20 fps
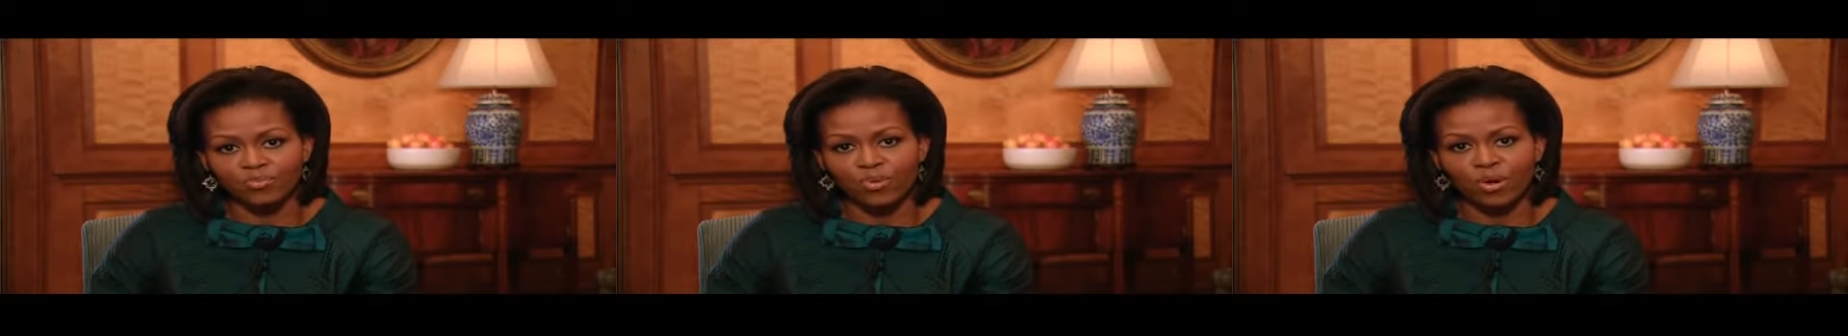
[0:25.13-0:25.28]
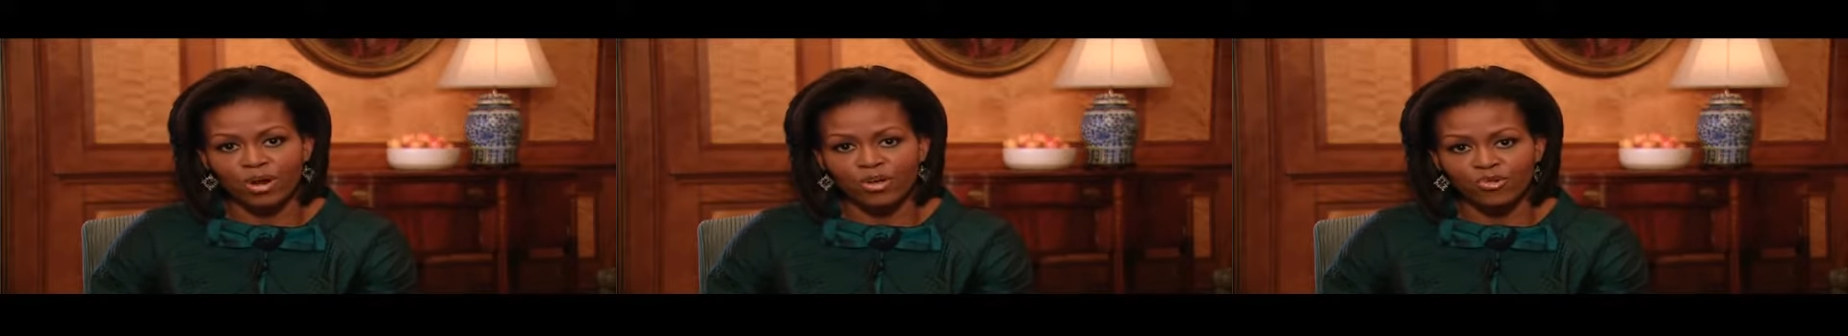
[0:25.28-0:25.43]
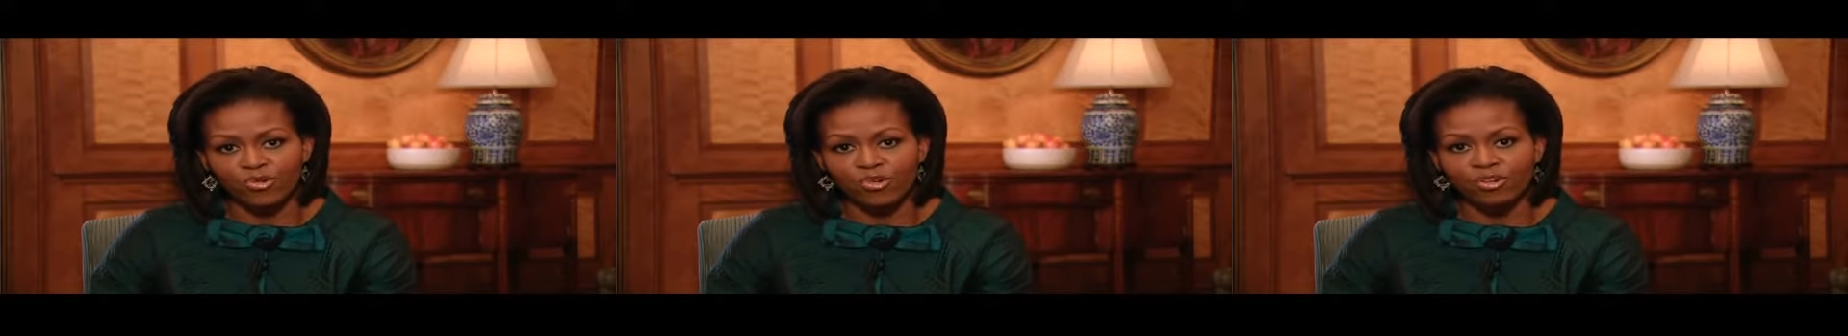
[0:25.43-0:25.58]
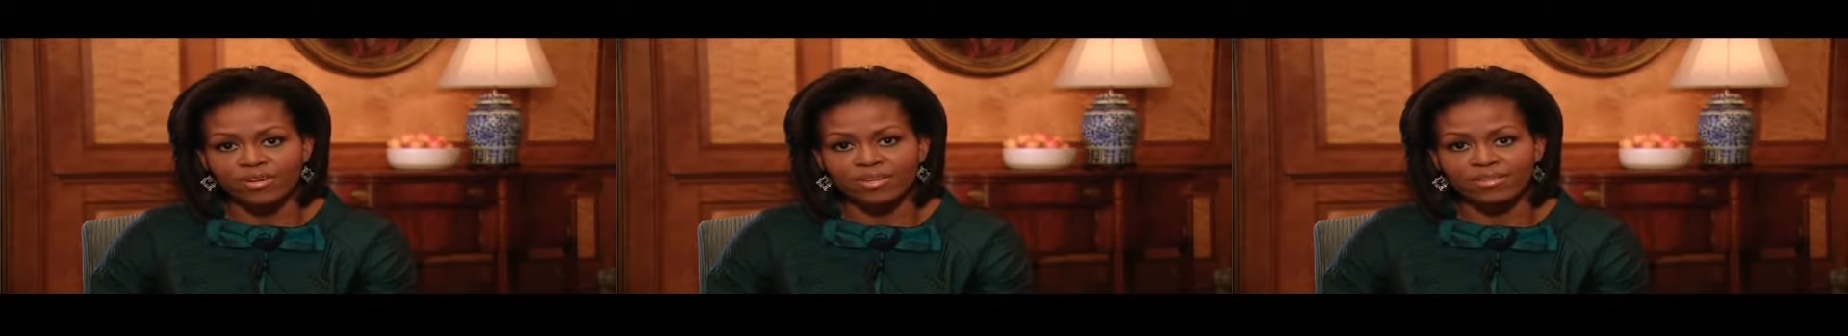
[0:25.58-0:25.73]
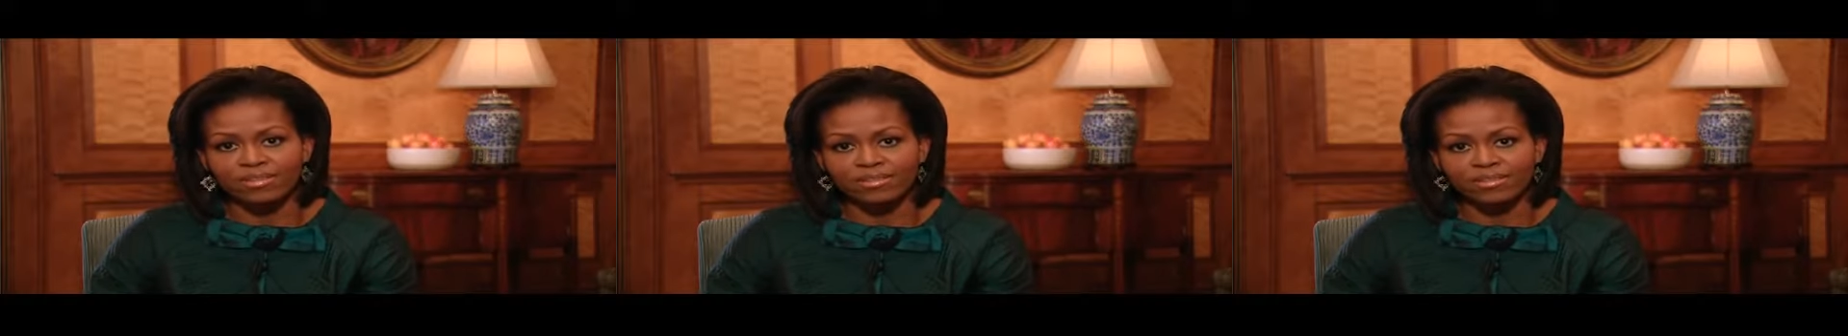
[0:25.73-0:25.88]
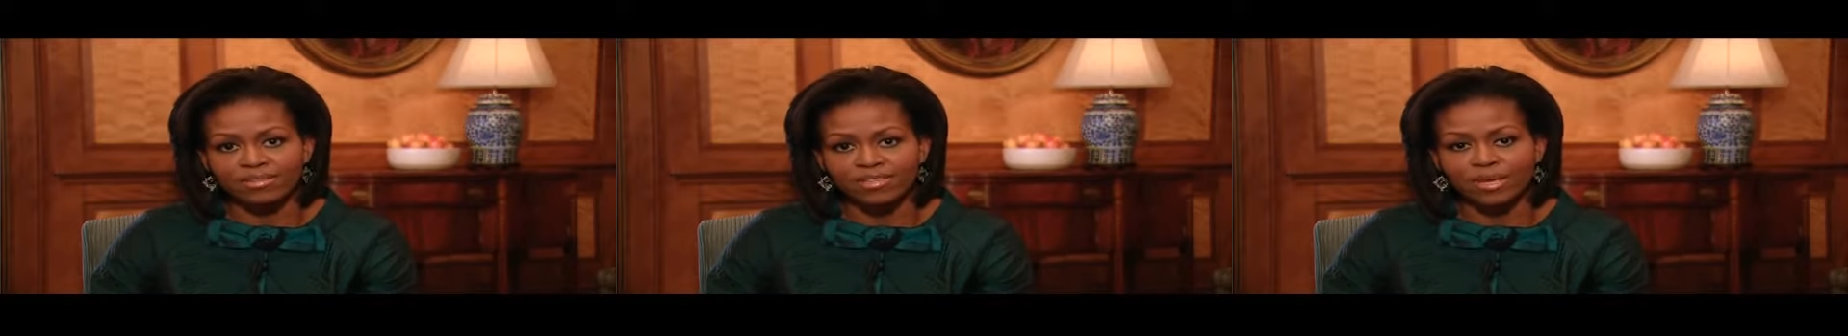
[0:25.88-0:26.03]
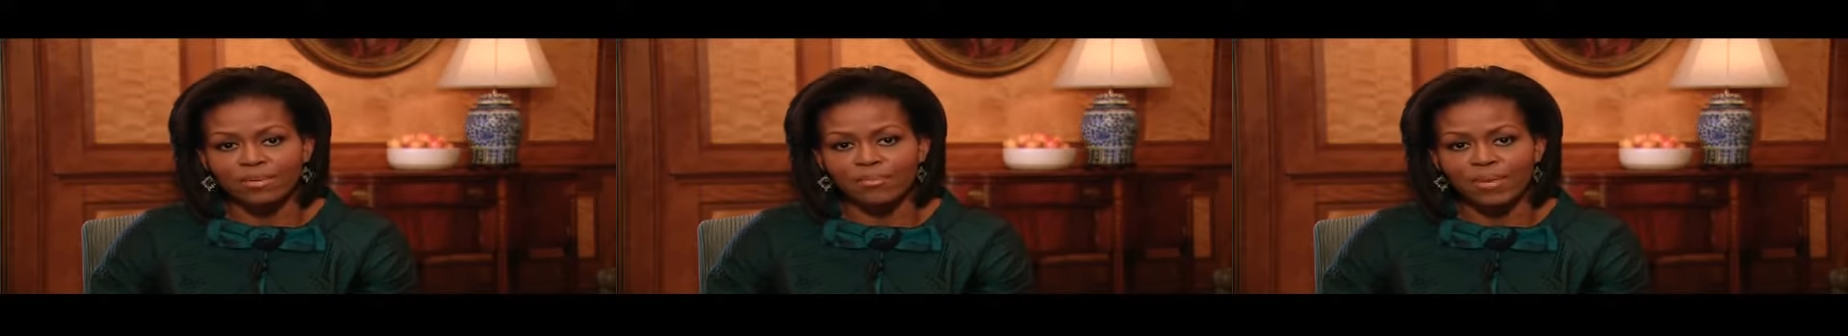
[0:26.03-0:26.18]
priorities
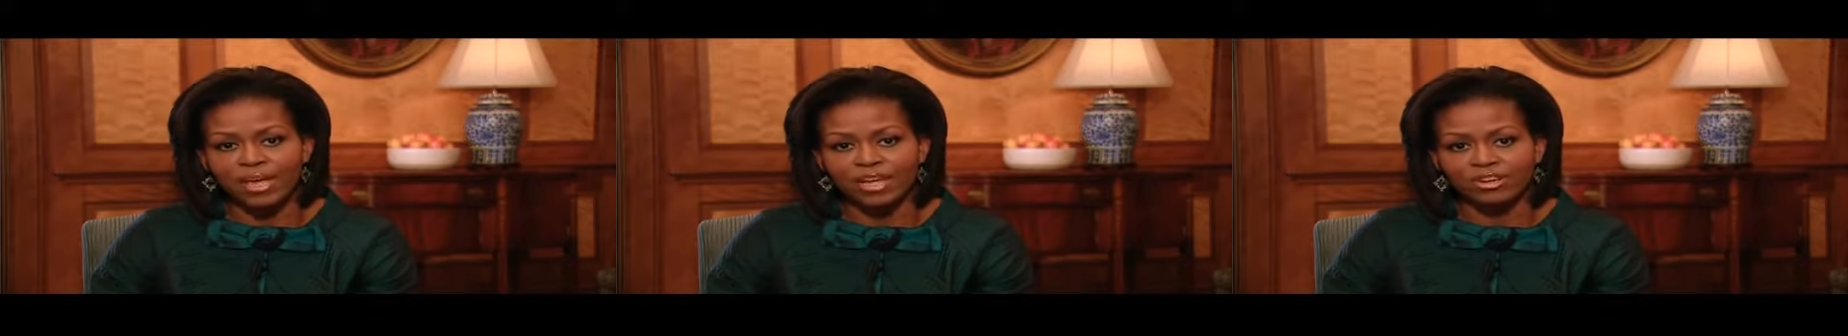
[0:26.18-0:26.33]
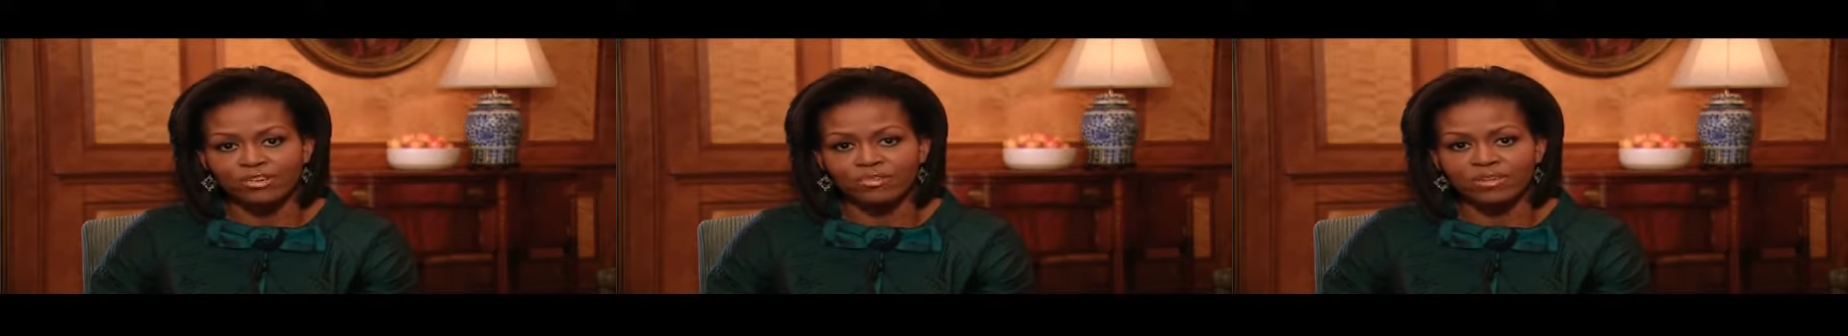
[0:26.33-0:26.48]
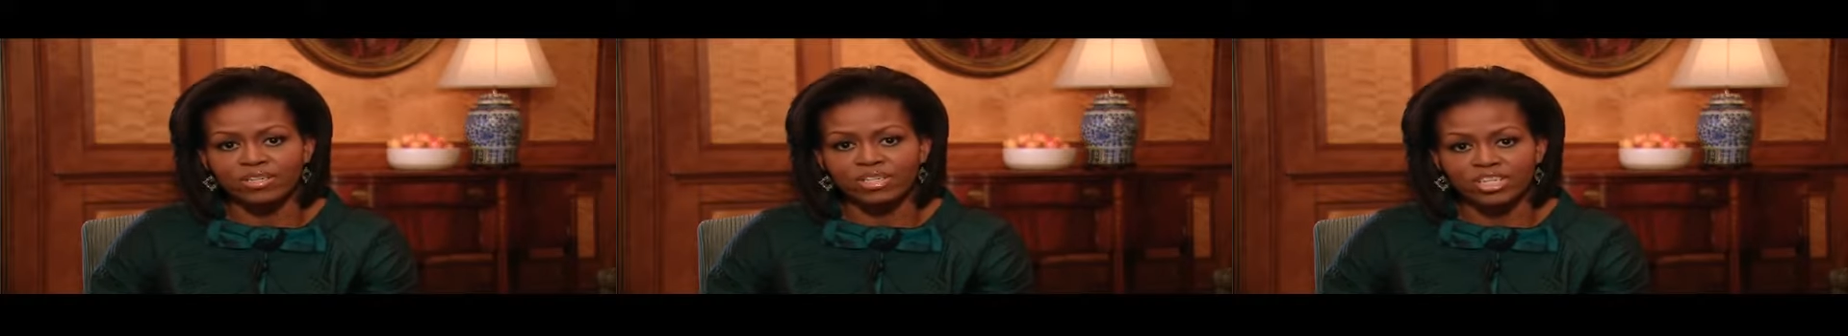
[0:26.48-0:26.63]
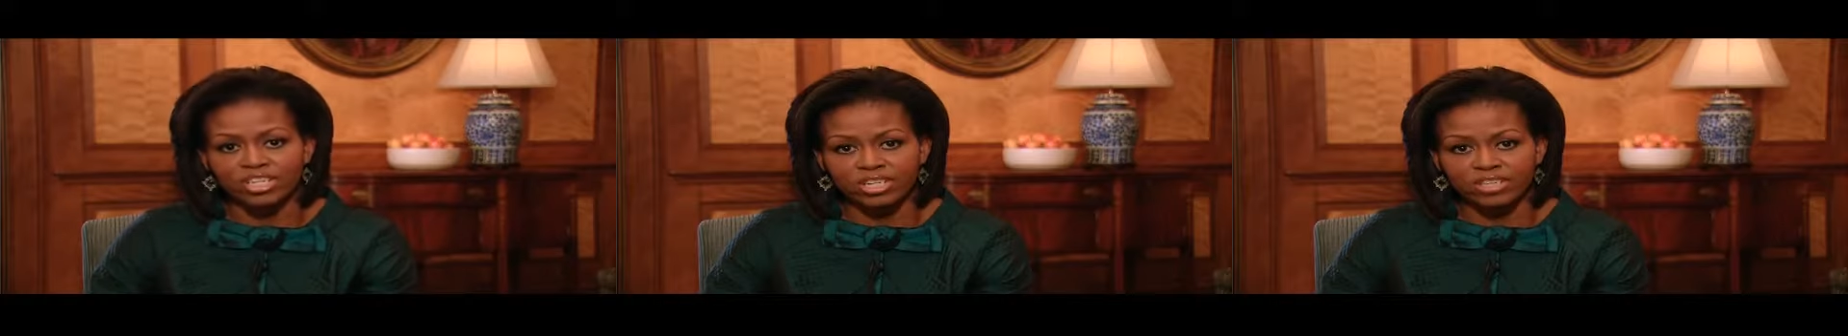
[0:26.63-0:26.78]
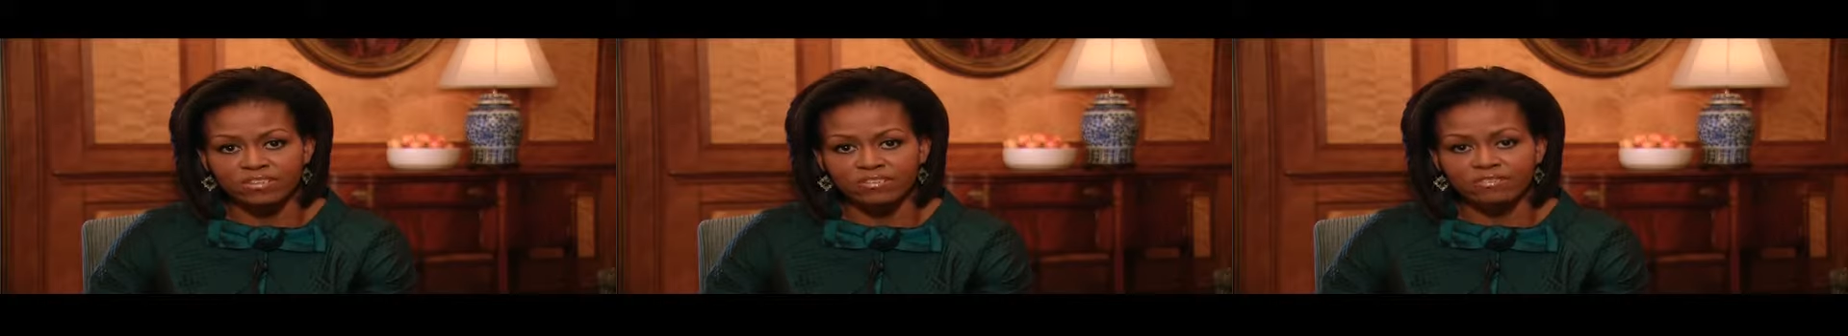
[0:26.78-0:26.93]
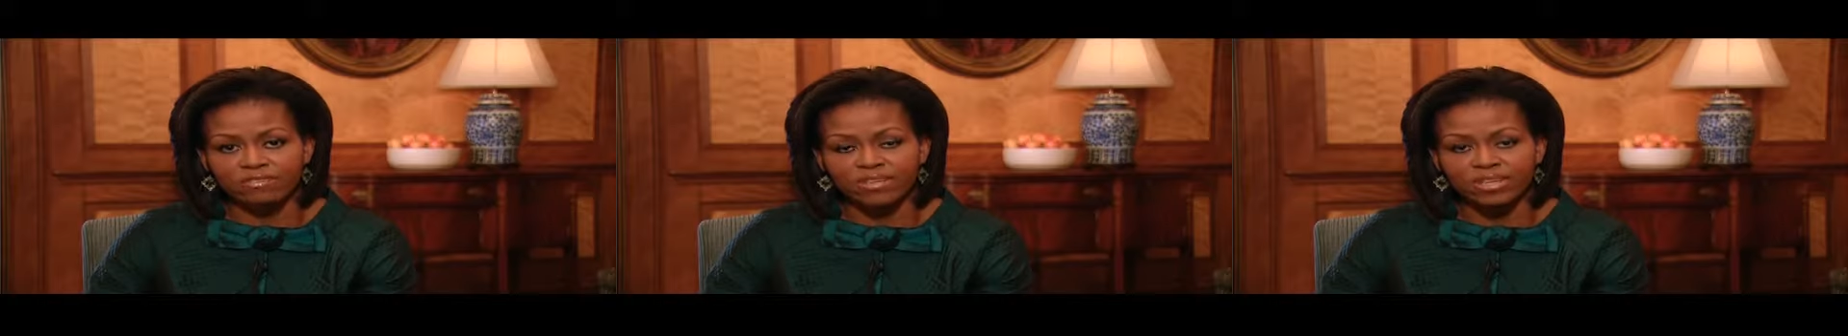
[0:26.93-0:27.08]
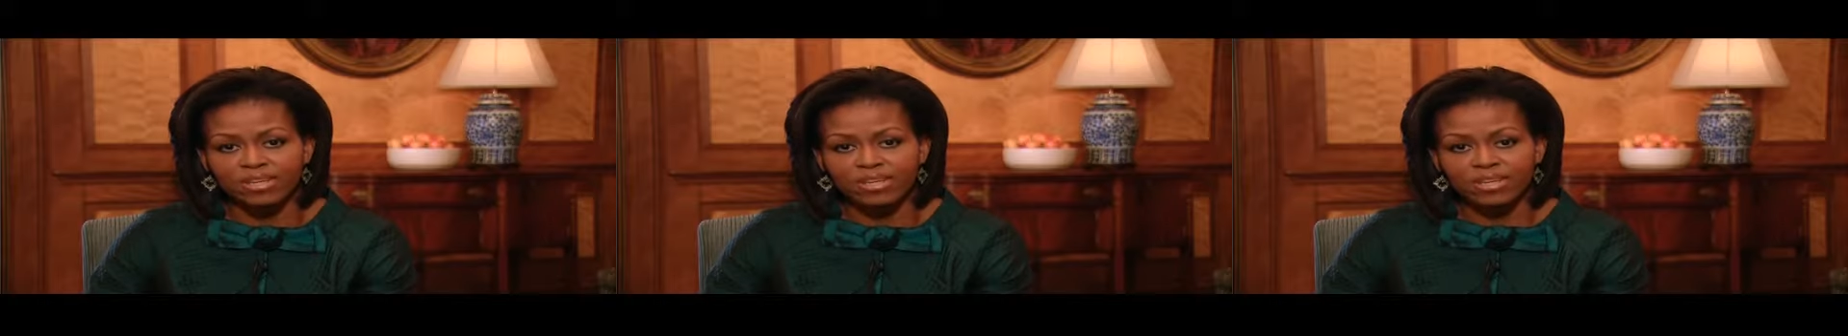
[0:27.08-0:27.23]
as Commander-in-Chief,